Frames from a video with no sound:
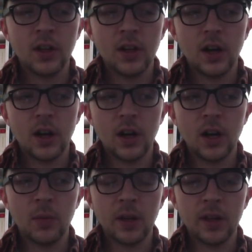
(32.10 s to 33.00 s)

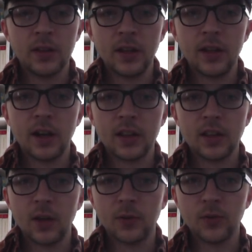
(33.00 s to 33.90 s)
And then I
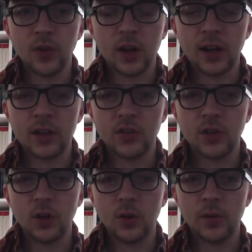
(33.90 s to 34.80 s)
thought for fun I'd just
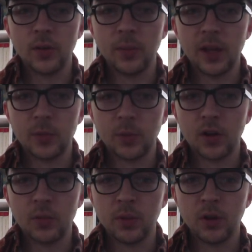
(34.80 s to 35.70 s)
go over the bass part
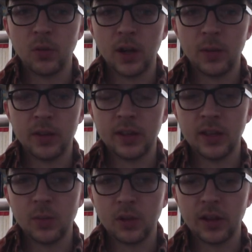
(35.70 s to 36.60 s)
of Bill Wyman that
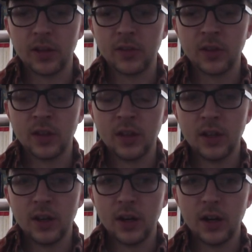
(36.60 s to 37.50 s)
he plays.
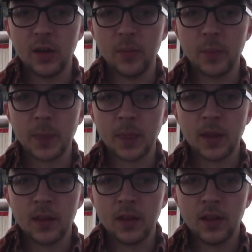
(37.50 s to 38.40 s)

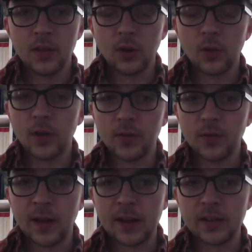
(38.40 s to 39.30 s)
So fun
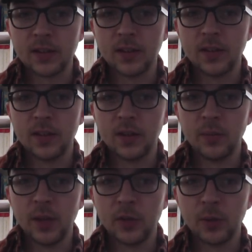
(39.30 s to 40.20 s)
fact, the
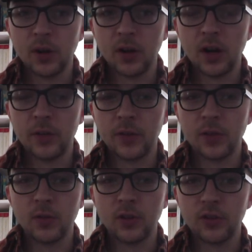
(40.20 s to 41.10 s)
bass part obviously
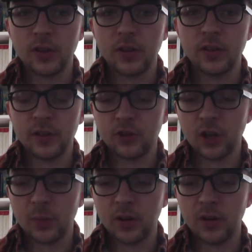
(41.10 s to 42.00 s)
originally in the
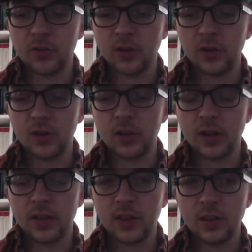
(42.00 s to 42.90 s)
Chuck Berry song I
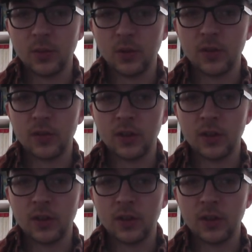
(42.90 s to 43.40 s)
think was